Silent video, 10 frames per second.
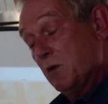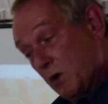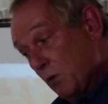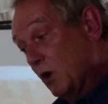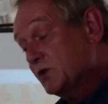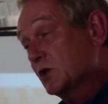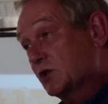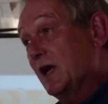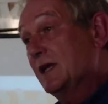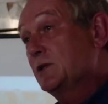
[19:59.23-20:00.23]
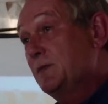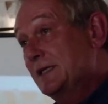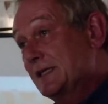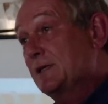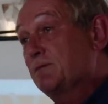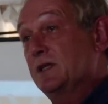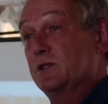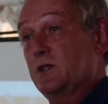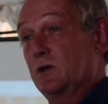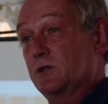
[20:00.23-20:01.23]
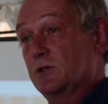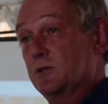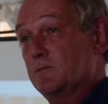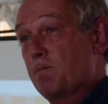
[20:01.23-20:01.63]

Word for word: We were also trained to be disciplined soldiers.